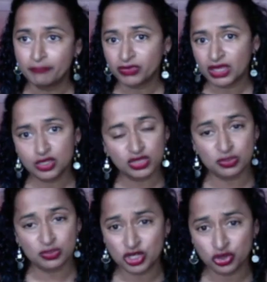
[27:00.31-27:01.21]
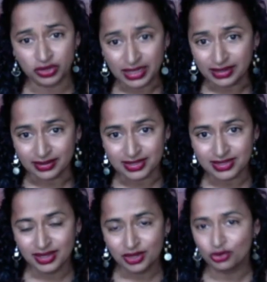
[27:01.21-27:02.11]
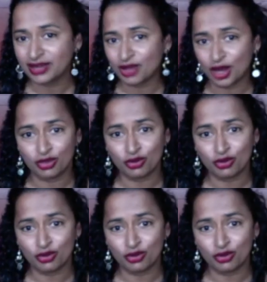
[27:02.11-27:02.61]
kids with special needs who get a lot of their